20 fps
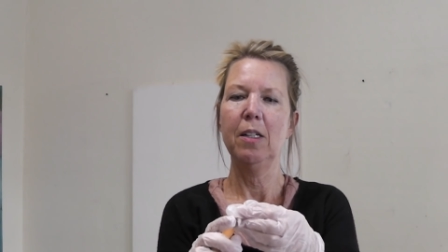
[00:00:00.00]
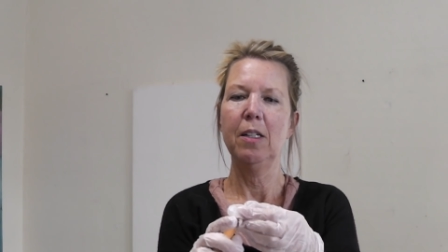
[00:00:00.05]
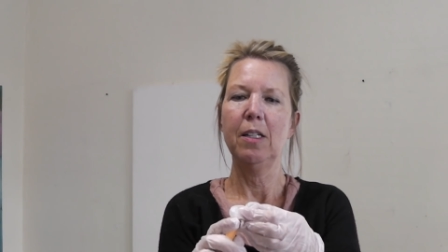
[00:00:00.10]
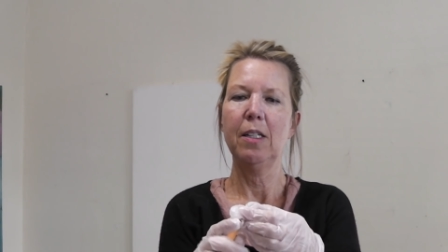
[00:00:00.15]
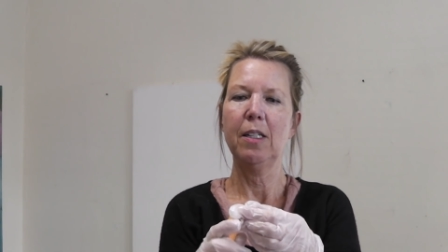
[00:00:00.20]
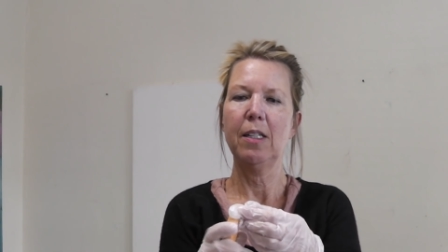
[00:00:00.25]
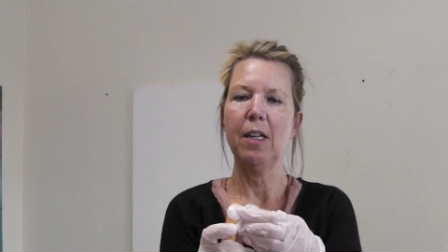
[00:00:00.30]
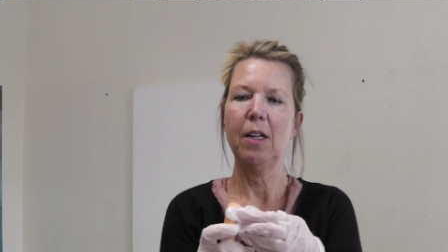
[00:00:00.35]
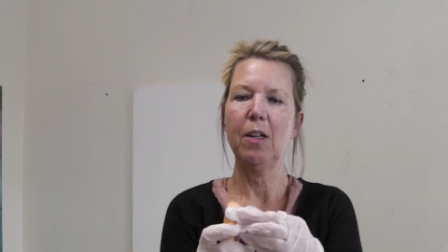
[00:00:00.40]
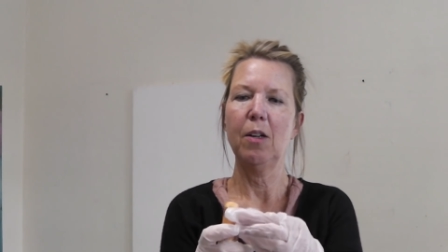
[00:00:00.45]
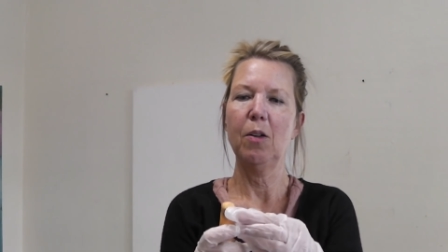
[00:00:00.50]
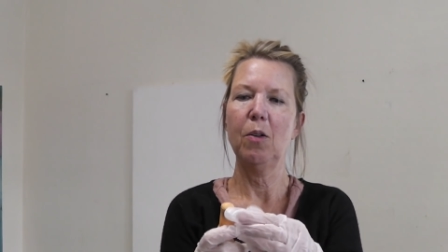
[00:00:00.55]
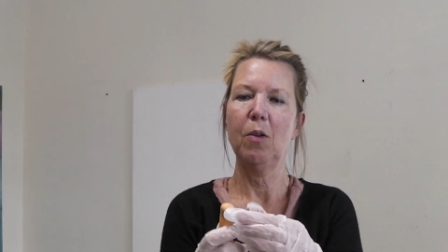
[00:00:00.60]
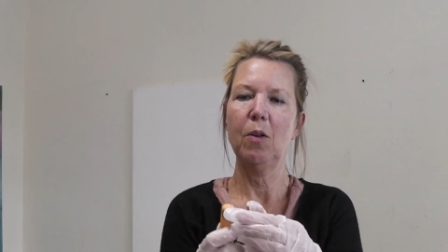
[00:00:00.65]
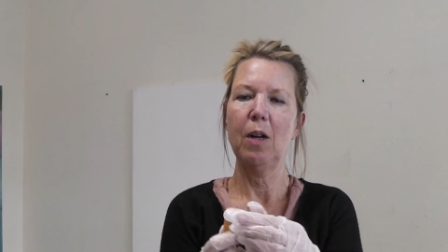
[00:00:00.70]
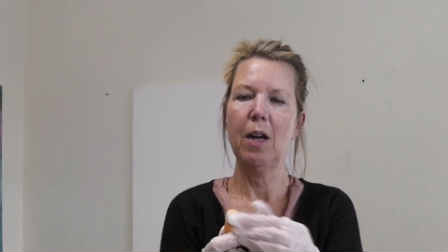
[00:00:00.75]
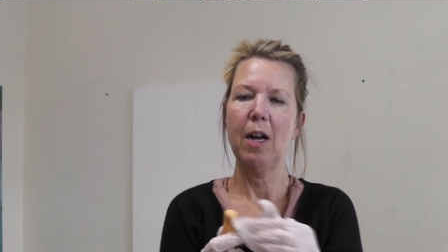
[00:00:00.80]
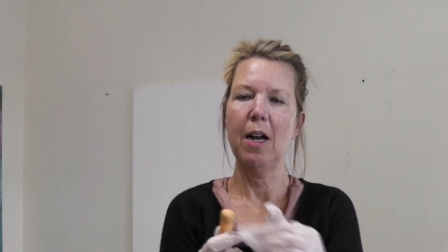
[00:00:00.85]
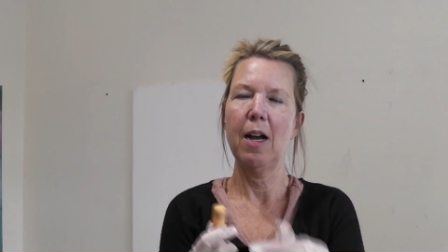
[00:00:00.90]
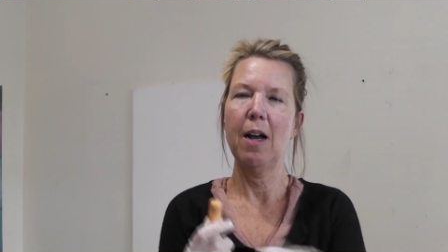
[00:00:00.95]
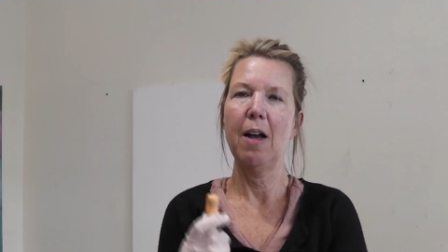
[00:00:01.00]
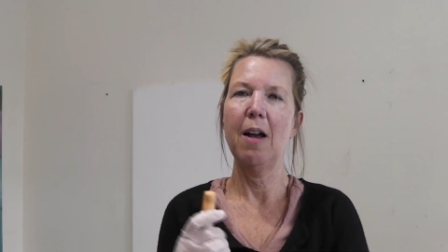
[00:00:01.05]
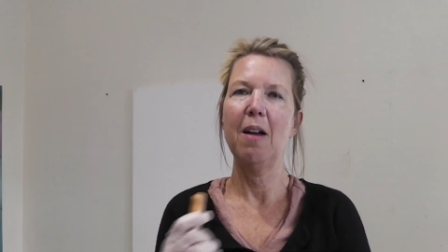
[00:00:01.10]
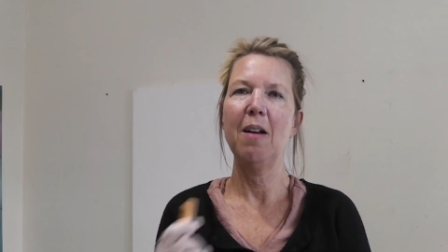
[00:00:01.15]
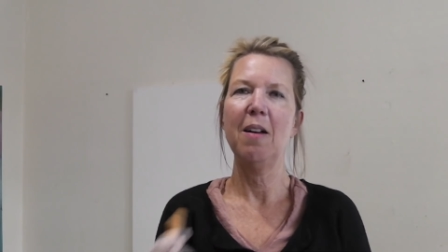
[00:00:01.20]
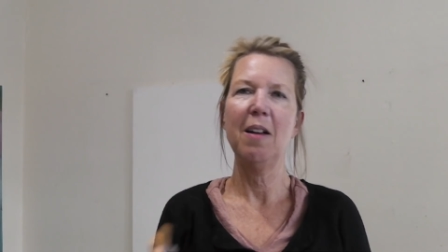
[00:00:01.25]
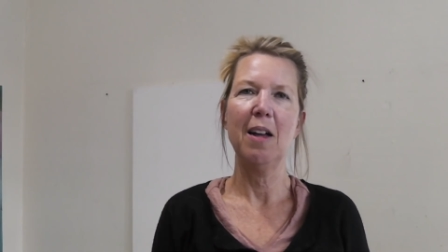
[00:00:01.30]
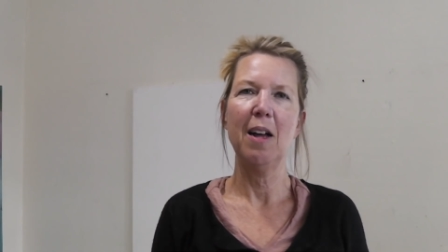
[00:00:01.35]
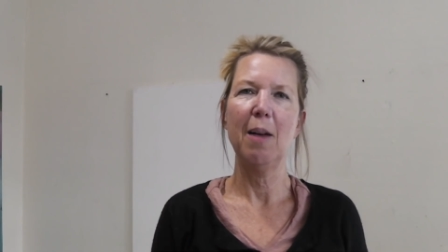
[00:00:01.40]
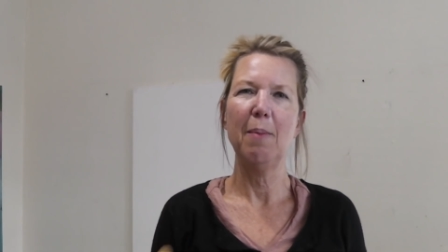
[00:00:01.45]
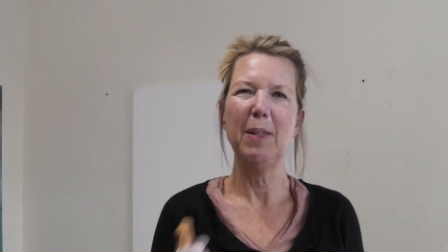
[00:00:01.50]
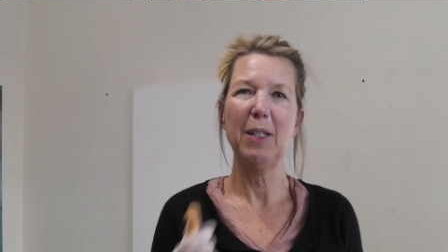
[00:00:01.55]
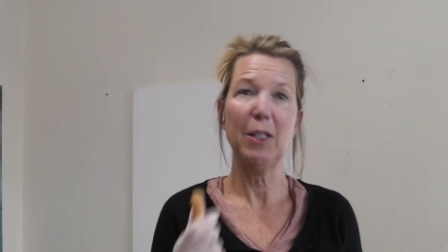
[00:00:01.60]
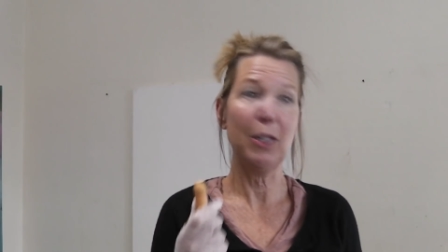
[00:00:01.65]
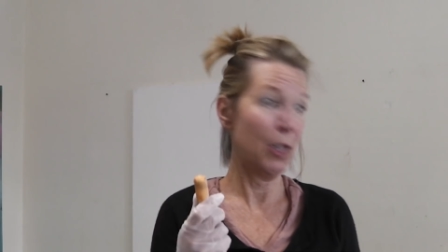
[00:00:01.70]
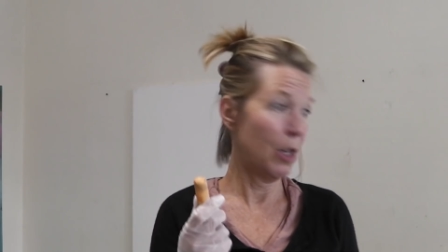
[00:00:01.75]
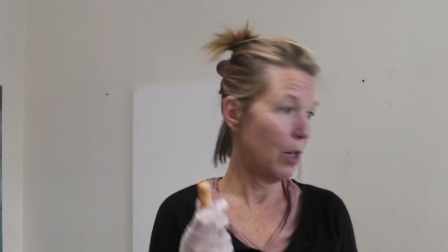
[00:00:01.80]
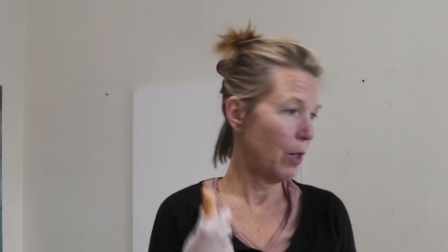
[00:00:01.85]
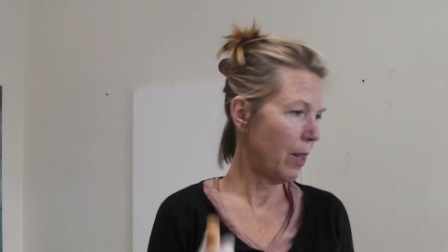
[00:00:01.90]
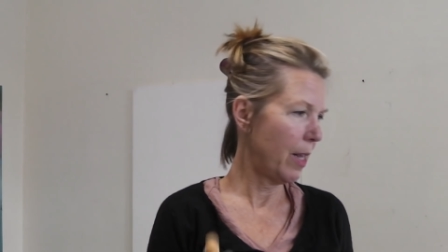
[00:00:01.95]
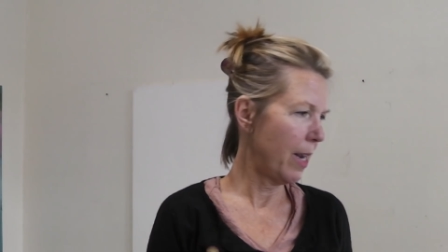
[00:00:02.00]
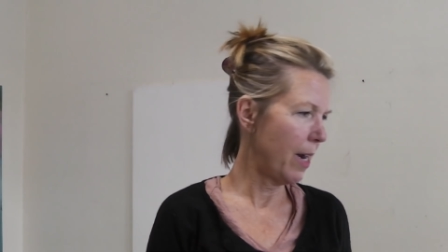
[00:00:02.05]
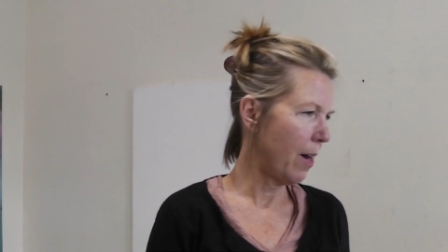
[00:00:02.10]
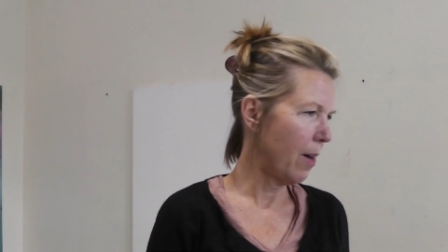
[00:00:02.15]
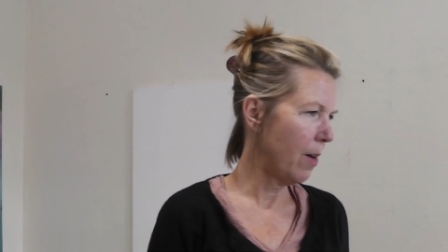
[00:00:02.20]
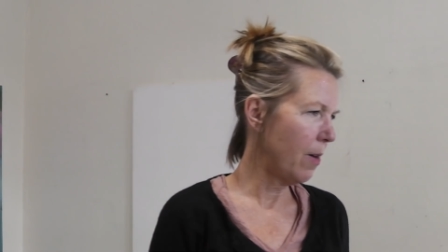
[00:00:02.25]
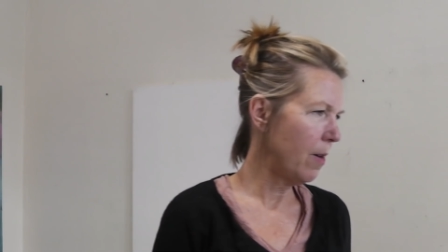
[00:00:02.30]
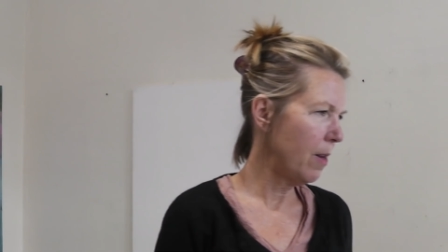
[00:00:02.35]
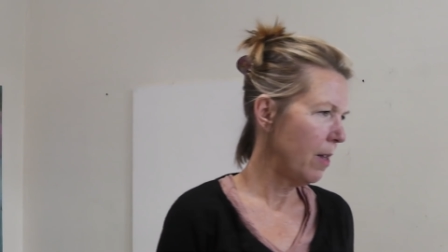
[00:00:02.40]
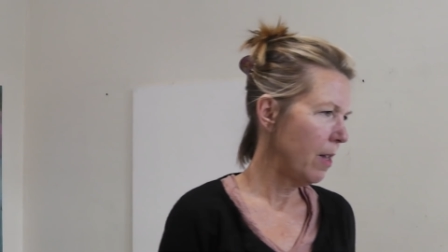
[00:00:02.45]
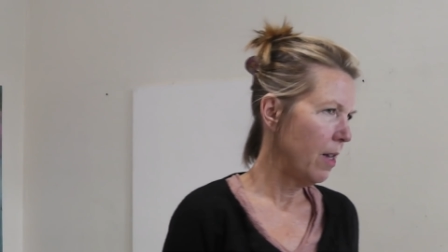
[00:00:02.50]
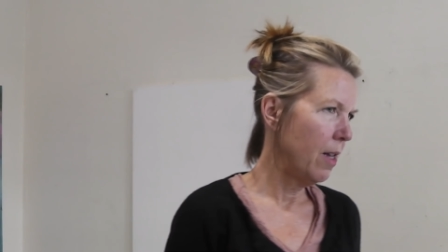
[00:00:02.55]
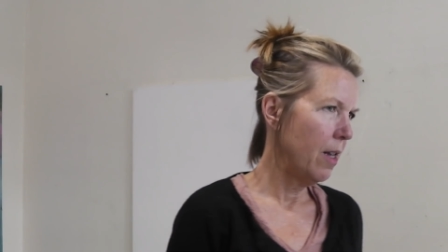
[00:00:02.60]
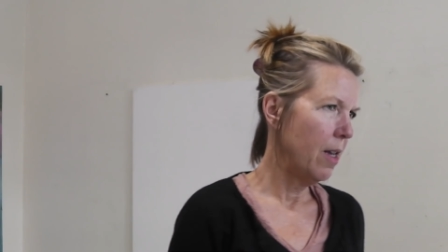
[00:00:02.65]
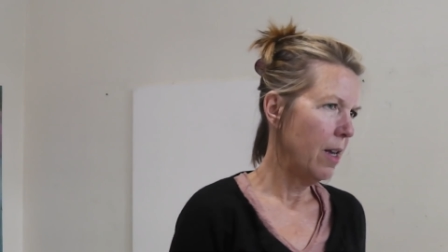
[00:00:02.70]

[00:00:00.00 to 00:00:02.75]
So I'm going to start there.